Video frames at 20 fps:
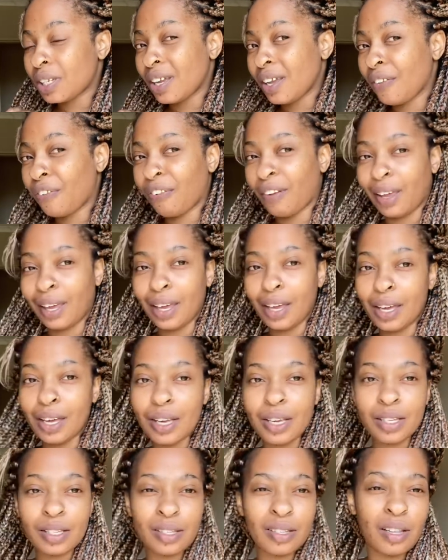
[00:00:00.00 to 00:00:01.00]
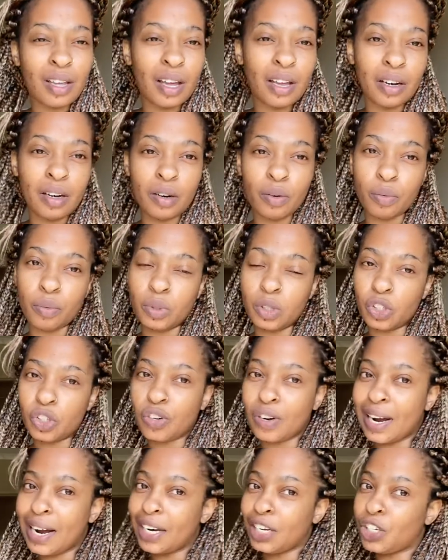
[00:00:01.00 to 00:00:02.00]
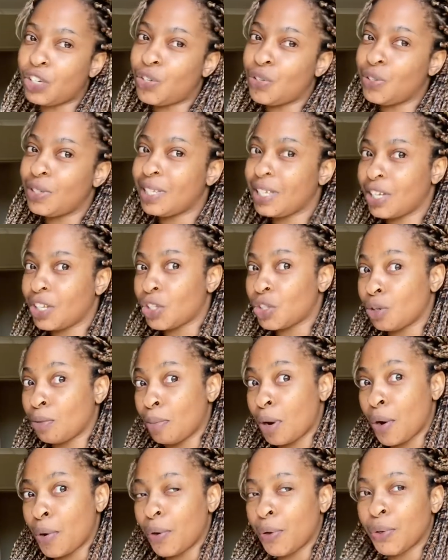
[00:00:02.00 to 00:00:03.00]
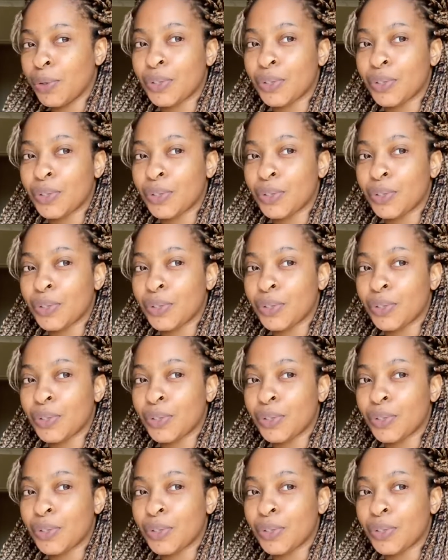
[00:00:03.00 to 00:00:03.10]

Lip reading: If he is, then we'll try shooting tomorrow.